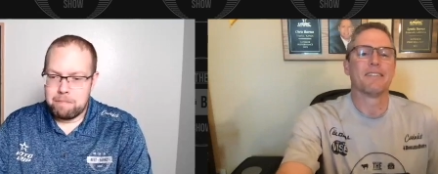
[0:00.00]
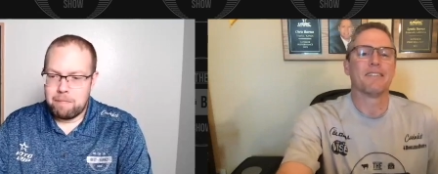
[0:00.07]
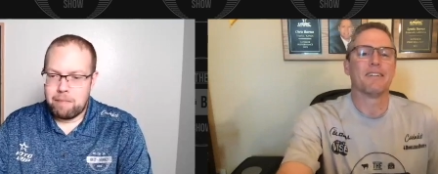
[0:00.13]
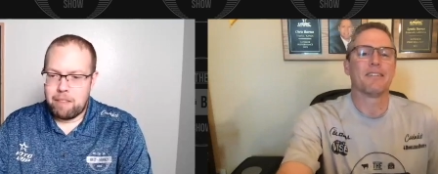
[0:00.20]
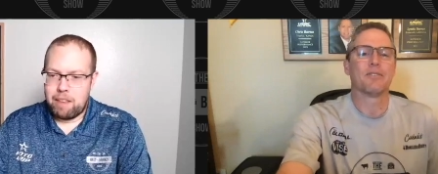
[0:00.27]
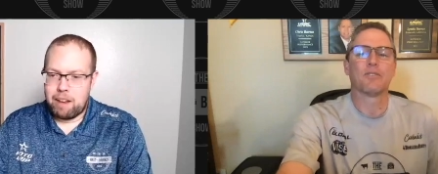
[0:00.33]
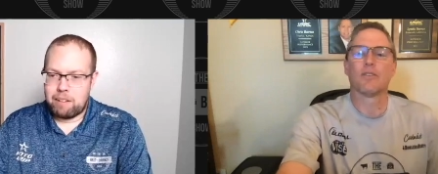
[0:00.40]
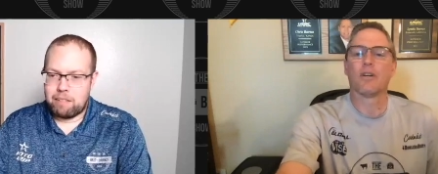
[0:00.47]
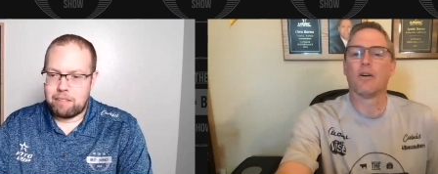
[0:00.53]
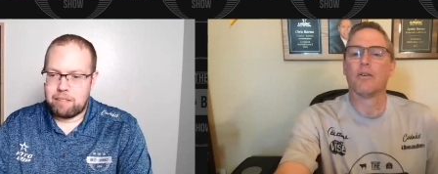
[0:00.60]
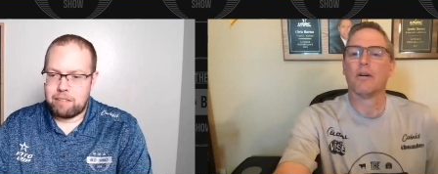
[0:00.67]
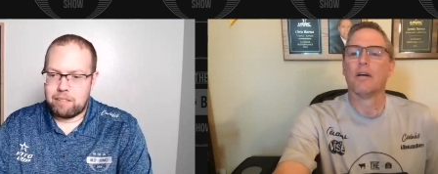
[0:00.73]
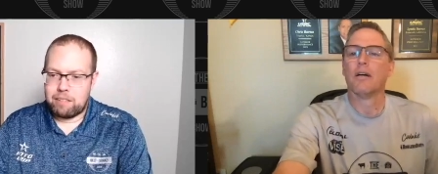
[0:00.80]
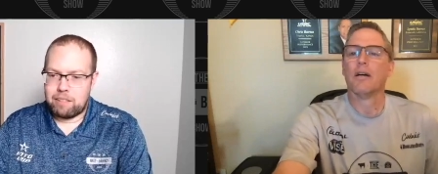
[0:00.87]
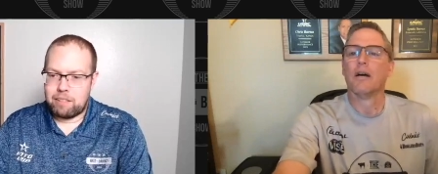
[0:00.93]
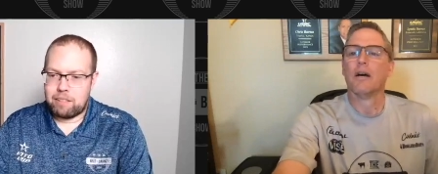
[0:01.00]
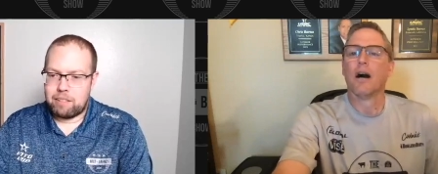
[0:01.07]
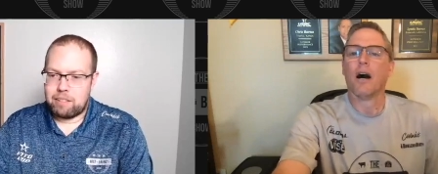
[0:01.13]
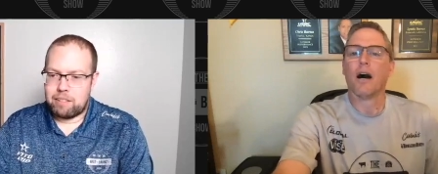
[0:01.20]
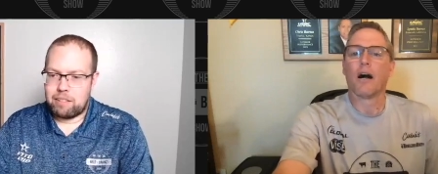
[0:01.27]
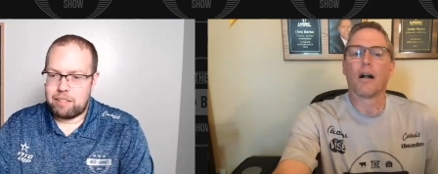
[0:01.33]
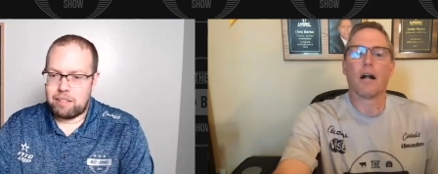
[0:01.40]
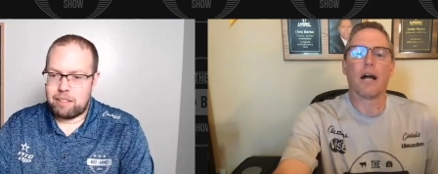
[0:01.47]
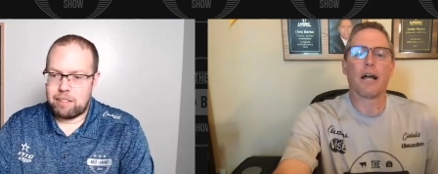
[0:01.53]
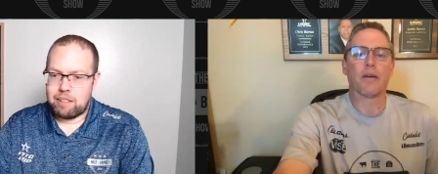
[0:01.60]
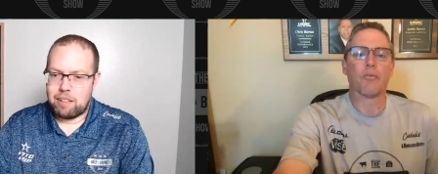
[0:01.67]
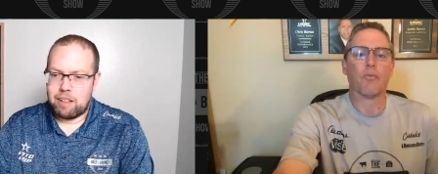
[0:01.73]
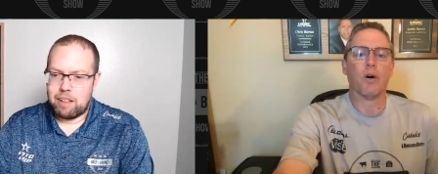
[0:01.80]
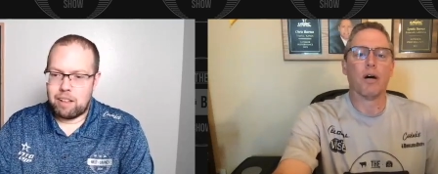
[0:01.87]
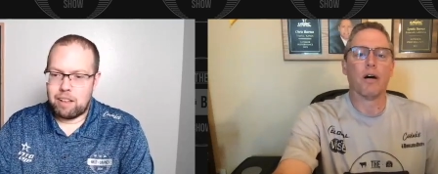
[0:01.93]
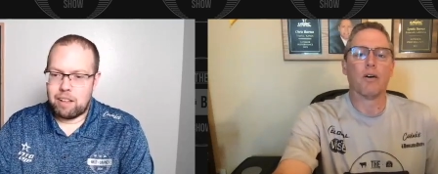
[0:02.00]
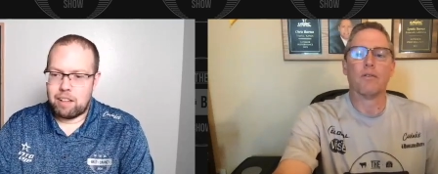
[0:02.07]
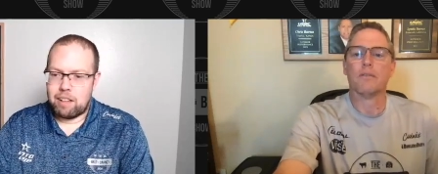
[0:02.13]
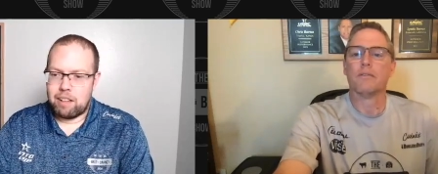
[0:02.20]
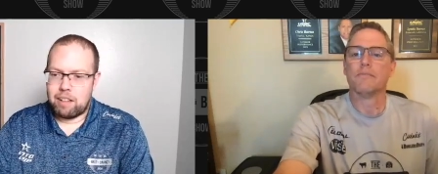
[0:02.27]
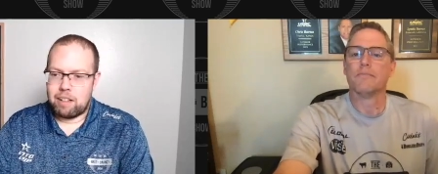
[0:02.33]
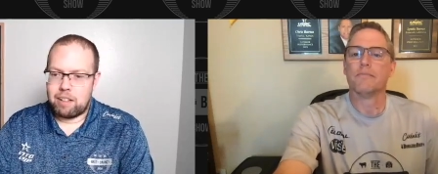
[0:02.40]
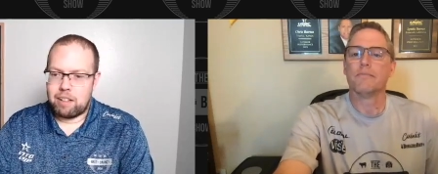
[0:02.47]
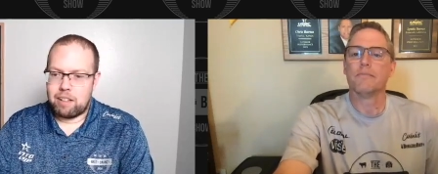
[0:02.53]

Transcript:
Speaker 1: Good. So all right. Well,